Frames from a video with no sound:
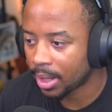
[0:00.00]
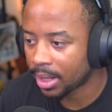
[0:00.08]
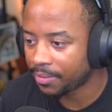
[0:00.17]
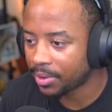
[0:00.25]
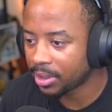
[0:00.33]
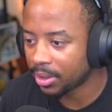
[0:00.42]
I
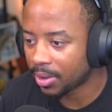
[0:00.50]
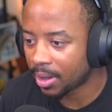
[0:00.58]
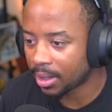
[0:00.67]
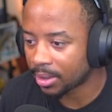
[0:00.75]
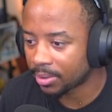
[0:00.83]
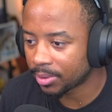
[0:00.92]
love this
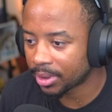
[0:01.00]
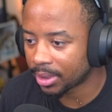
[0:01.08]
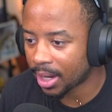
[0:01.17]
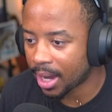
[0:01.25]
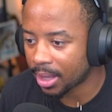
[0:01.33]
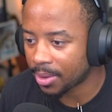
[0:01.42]
little, what is
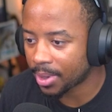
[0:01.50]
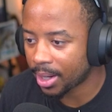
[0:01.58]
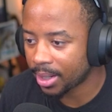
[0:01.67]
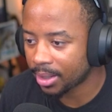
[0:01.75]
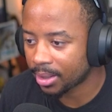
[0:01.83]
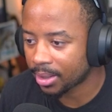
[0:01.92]
it, Hollow
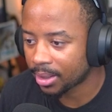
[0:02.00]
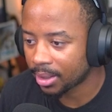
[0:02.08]
Knight?